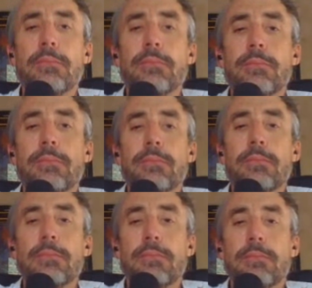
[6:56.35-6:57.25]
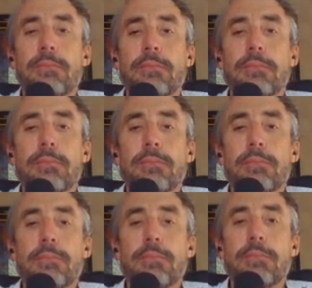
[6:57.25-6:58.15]

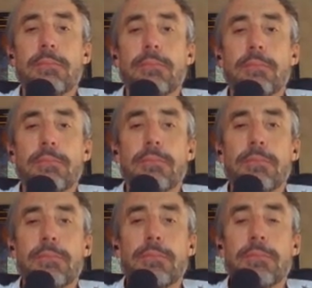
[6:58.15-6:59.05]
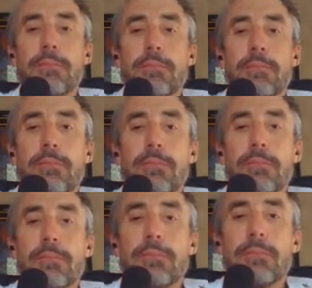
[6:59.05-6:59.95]

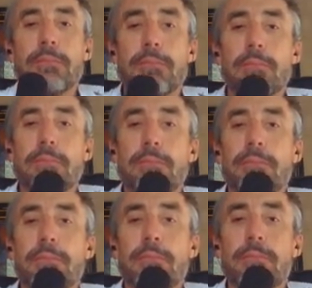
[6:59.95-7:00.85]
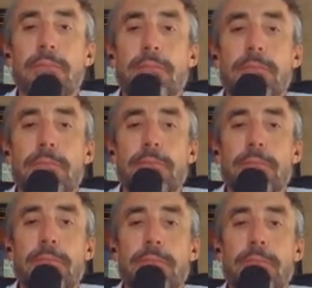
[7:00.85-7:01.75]
(silent)